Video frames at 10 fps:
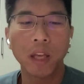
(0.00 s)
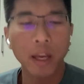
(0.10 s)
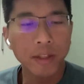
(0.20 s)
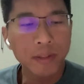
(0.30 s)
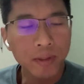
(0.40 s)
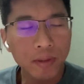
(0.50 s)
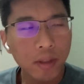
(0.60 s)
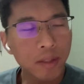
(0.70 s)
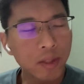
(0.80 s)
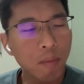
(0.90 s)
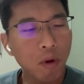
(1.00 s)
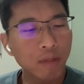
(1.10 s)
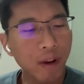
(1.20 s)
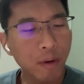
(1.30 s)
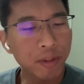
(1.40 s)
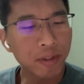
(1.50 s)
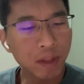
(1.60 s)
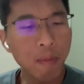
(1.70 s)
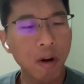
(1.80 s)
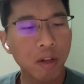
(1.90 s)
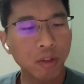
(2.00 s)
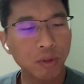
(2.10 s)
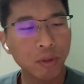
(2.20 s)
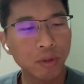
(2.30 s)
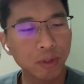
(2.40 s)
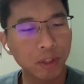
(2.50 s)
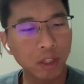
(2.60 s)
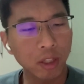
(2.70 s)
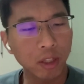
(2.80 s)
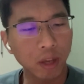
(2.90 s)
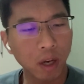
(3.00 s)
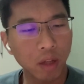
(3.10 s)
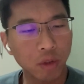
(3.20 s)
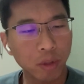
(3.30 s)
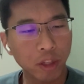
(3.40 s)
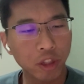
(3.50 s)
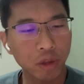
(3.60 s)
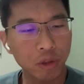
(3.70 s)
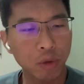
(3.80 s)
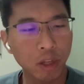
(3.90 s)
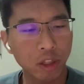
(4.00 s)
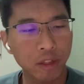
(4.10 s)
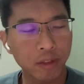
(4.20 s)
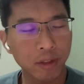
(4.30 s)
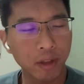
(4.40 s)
Yeah, it's somewhat very similar to the traditional structured